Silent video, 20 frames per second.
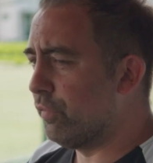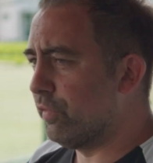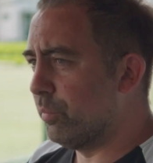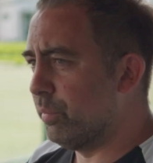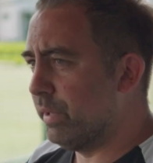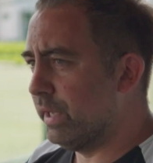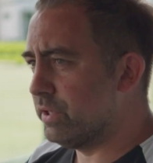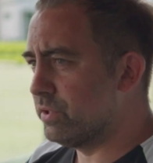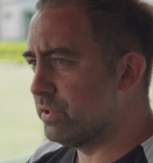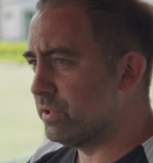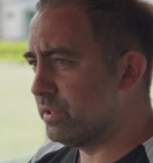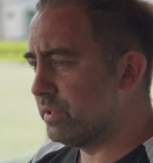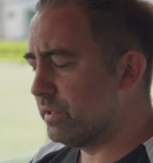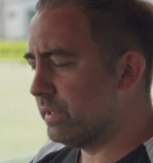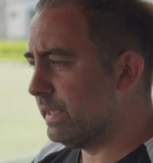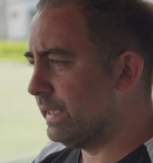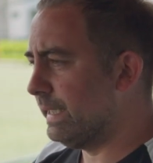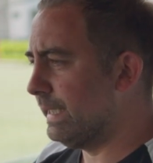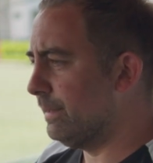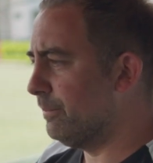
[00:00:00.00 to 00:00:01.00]
the pitch,
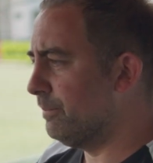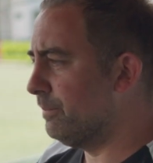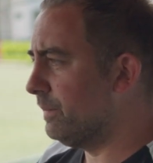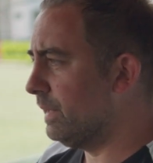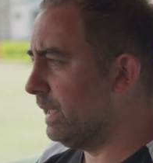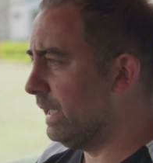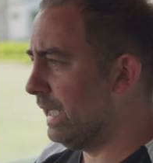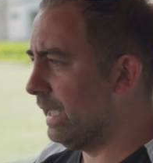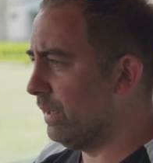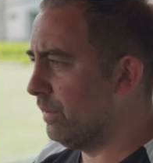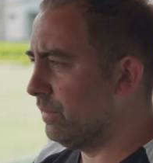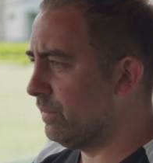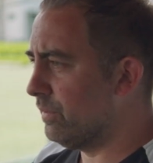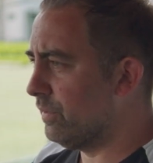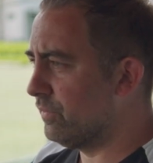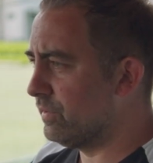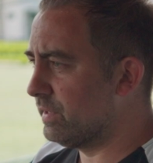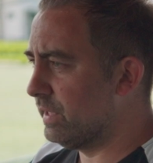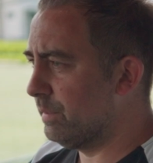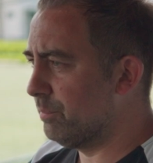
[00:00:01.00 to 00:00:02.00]
and now
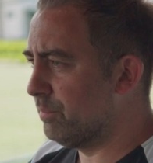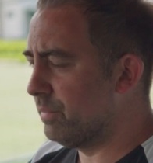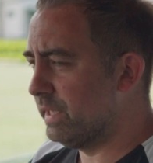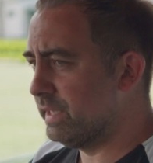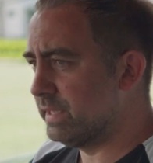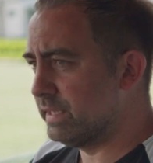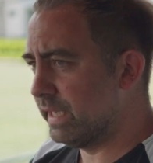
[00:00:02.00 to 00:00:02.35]
obviously pleased